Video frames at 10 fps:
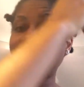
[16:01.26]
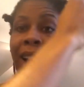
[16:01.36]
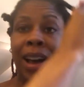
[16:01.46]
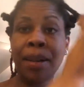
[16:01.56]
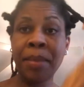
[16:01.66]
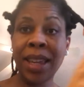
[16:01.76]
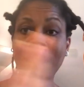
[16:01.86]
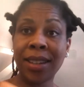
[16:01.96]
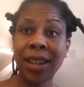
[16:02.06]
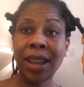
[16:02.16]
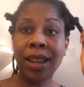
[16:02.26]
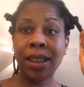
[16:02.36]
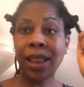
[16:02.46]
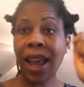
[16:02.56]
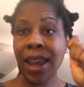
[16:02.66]
comment,
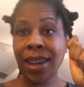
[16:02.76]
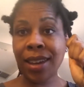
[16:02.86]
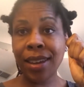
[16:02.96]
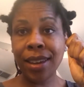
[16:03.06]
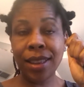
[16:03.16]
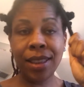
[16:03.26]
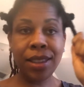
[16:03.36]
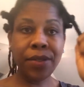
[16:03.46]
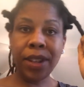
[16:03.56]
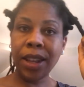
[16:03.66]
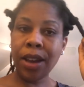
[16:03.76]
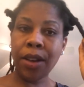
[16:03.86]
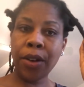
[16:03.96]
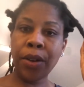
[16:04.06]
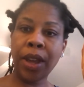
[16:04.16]
like this
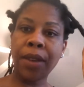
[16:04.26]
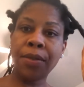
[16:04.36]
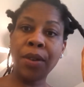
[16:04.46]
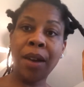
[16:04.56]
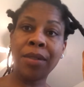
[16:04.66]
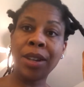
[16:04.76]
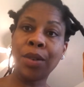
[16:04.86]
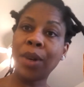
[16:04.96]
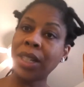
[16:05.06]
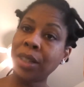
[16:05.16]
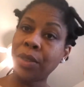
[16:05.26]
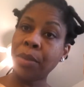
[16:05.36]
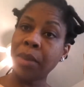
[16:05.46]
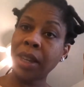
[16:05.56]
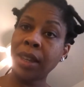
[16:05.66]
video if you have any questions for
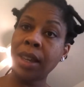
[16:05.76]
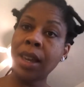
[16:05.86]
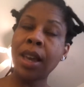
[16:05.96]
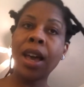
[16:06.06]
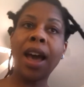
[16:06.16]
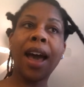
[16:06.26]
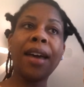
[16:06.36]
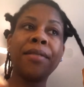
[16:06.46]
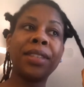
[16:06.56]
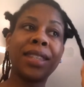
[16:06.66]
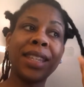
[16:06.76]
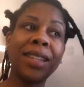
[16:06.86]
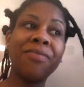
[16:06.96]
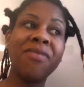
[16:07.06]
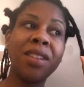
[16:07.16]
me. I haven't
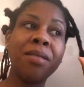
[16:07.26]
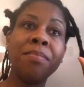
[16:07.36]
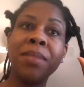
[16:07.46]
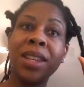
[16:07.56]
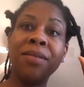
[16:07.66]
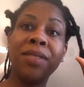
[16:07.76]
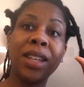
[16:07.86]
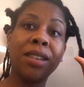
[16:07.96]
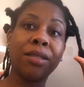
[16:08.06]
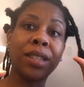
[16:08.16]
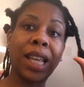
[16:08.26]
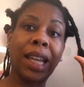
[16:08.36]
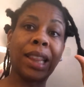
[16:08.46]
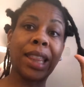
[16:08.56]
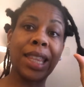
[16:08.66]
seen very many videos
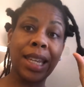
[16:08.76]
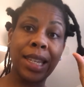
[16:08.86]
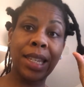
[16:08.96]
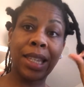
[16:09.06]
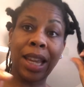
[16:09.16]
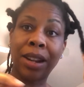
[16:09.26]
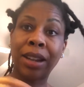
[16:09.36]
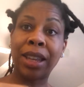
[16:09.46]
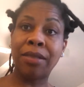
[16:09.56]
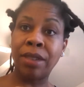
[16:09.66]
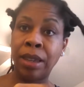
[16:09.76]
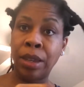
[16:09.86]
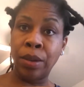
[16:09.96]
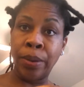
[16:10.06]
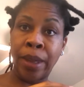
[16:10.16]
like this that are giving
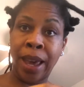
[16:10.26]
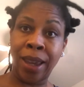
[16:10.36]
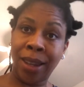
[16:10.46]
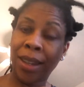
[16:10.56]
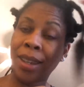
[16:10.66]
you like